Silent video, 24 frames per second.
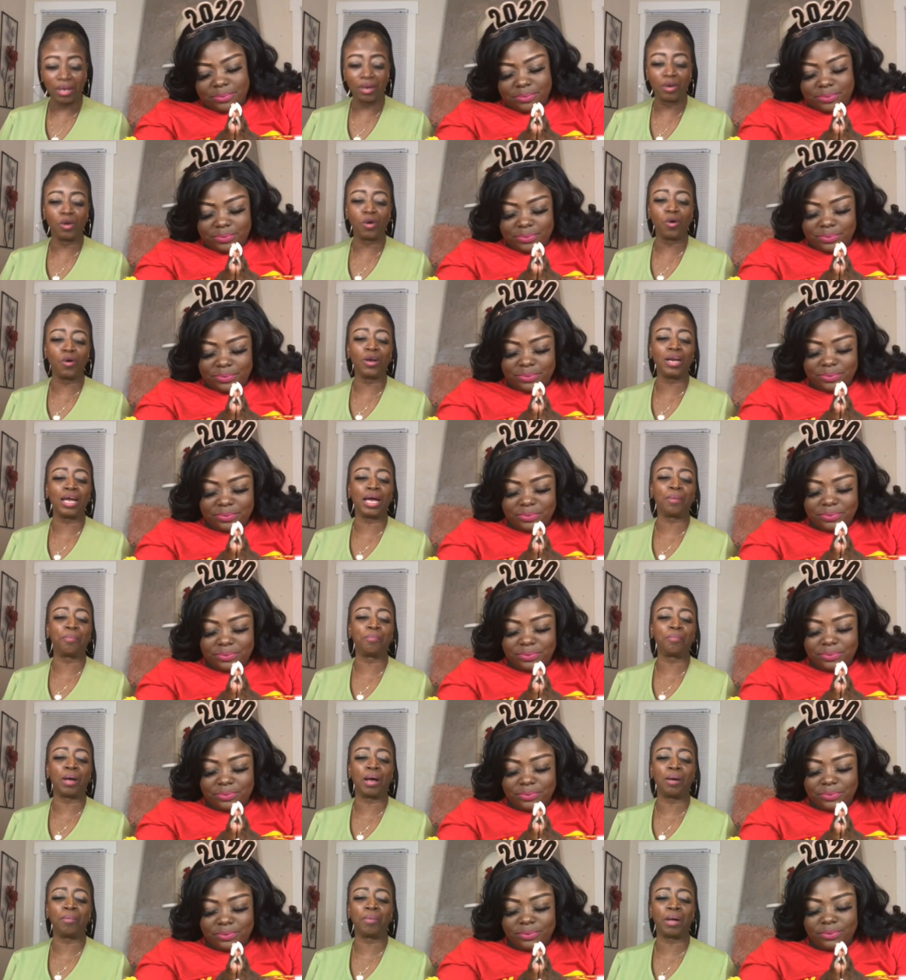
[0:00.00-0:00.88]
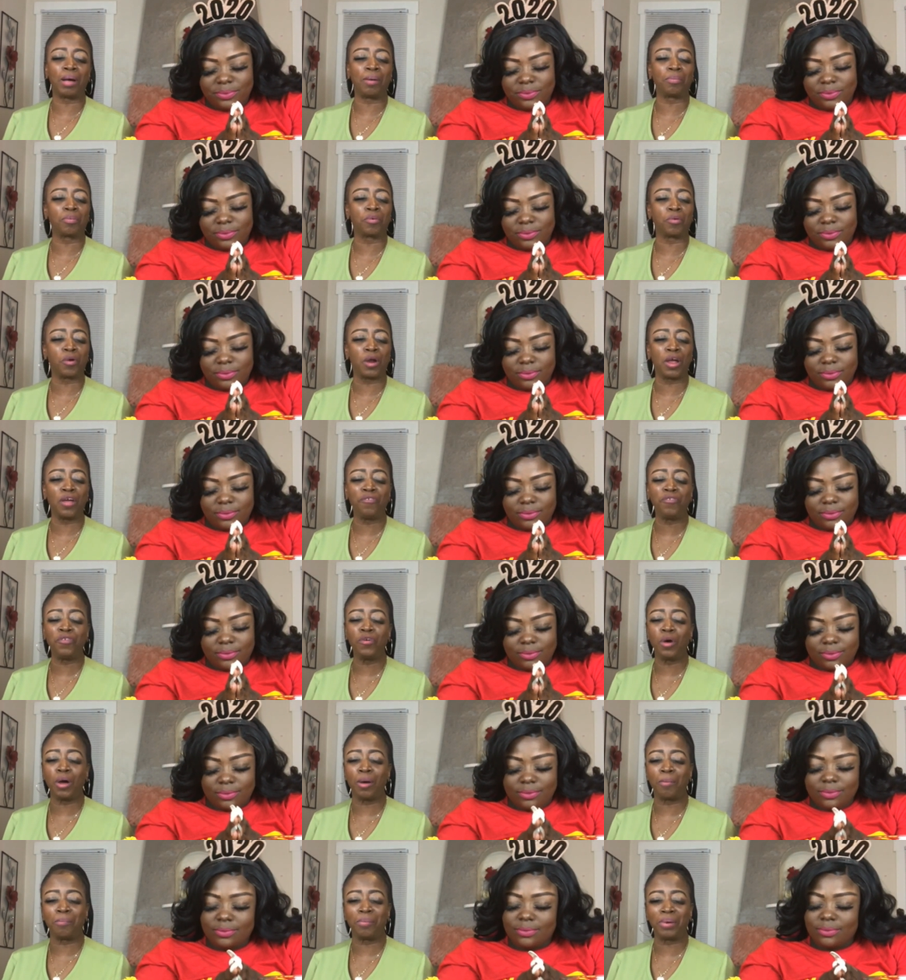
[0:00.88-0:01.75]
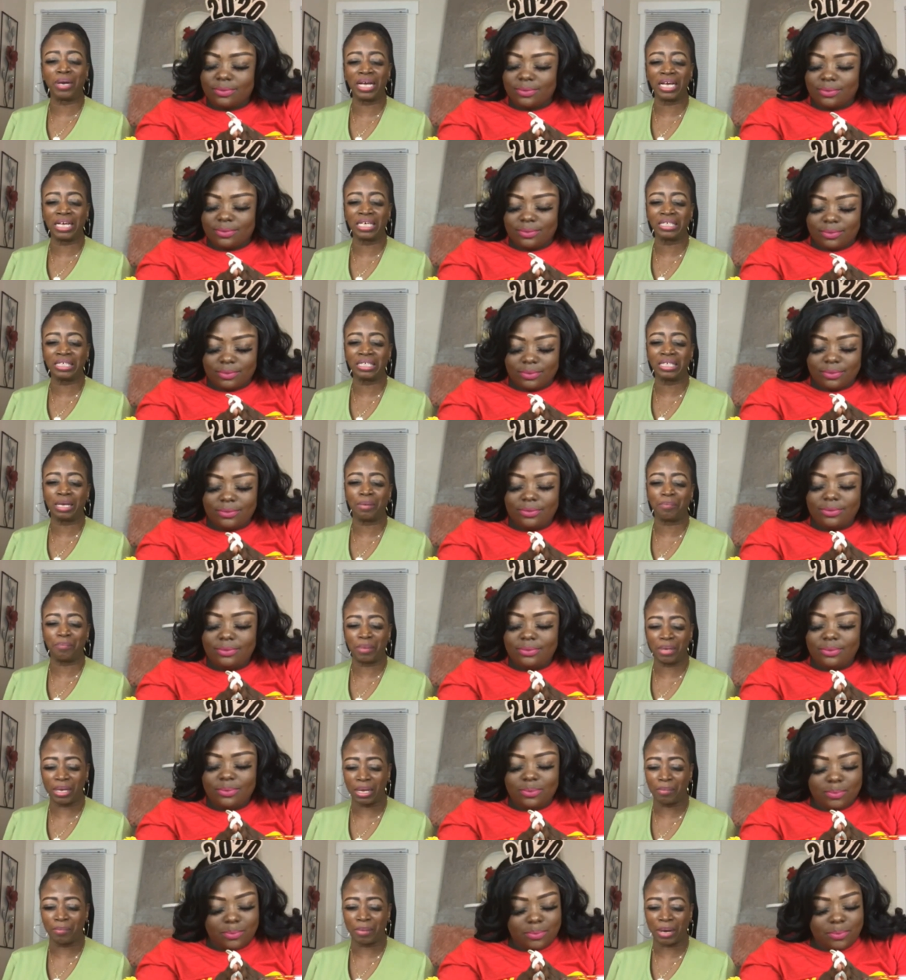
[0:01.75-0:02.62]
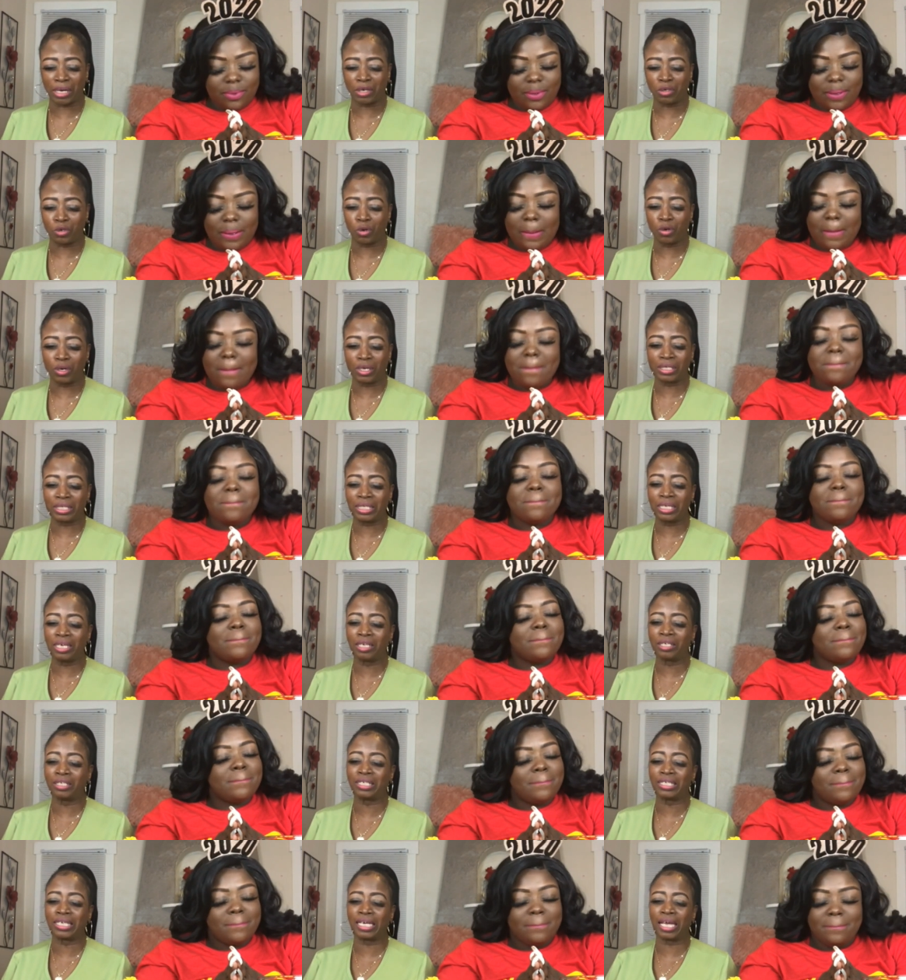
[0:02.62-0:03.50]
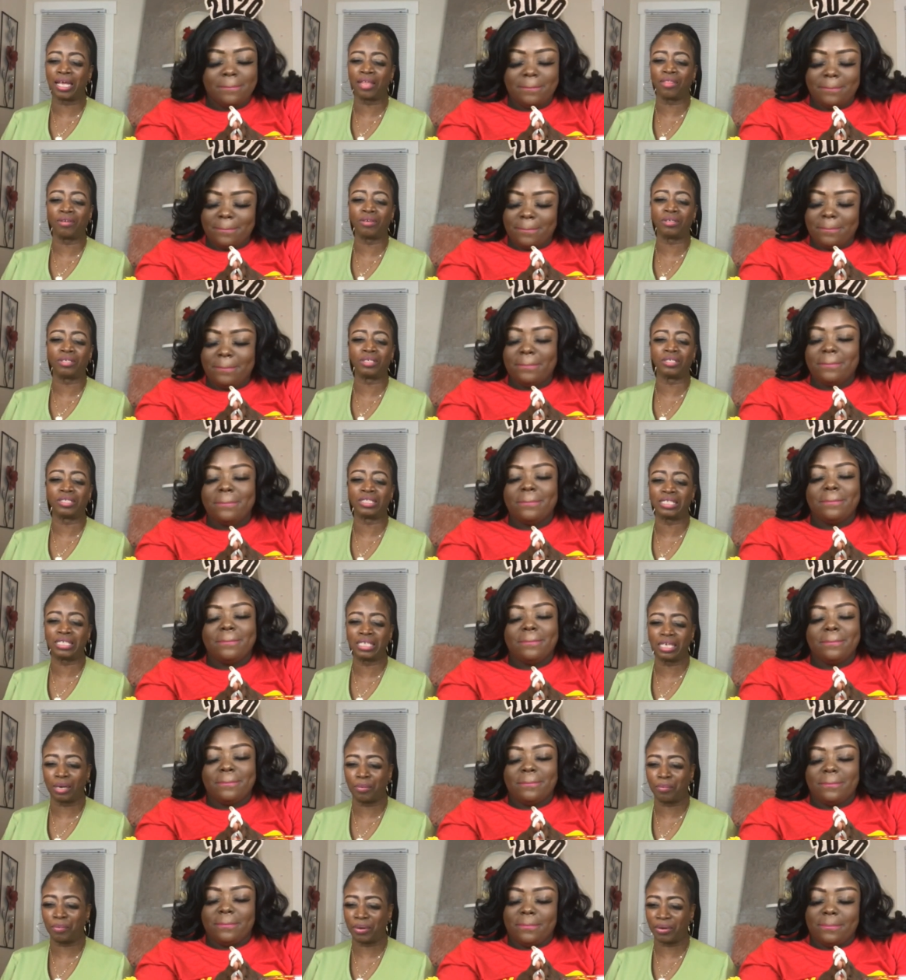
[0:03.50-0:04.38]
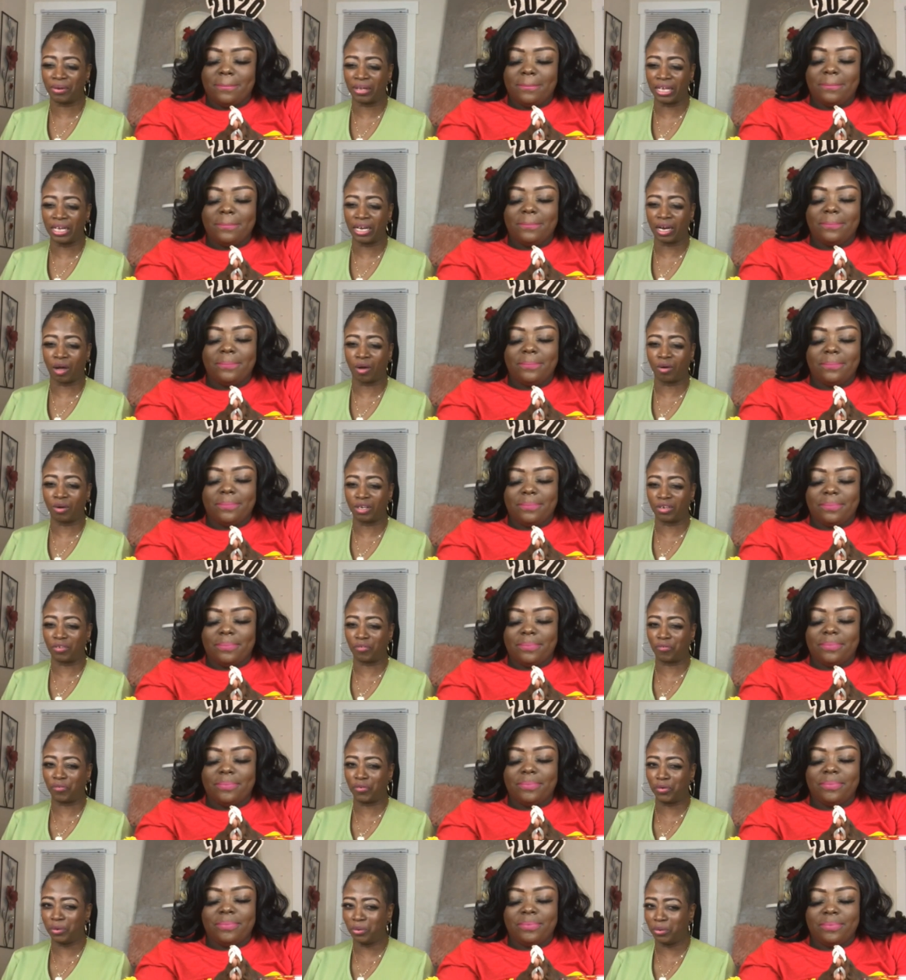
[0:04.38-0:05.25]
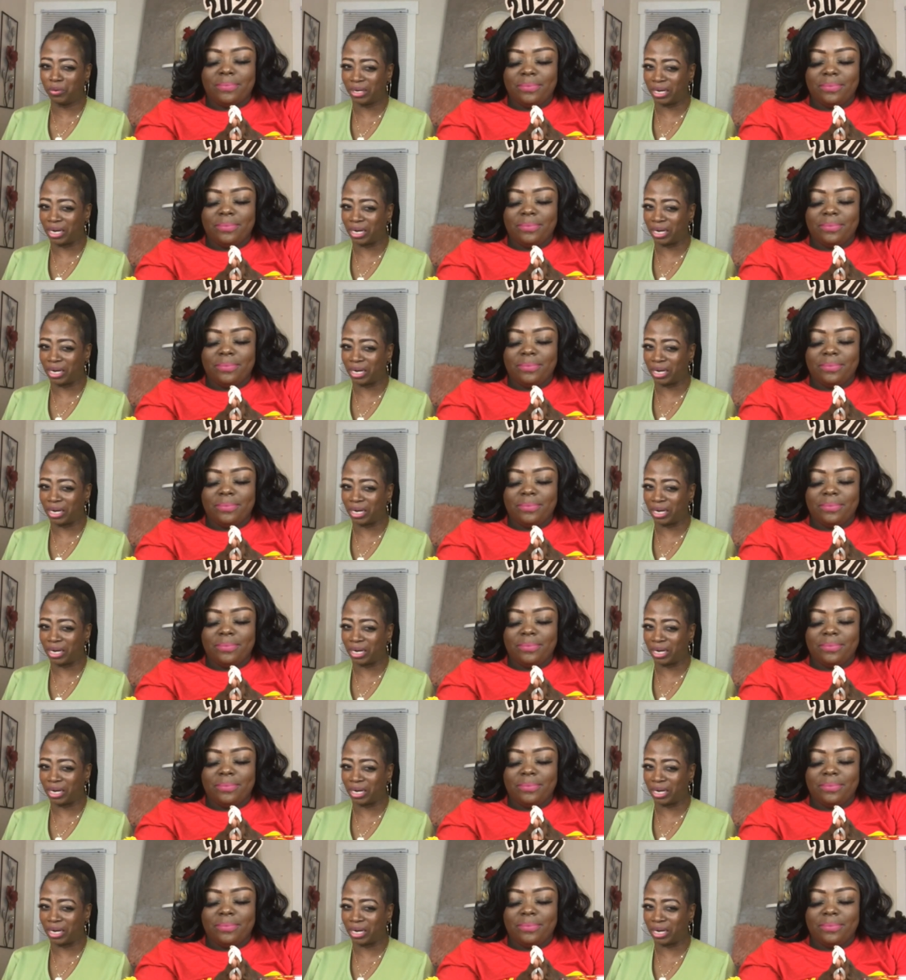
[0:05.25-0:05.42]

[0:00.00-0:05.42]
Speaker 1: Lord, I, I'm, I'm grateful. I'm blessed that me and my daughter's here together to sit up and eat all this food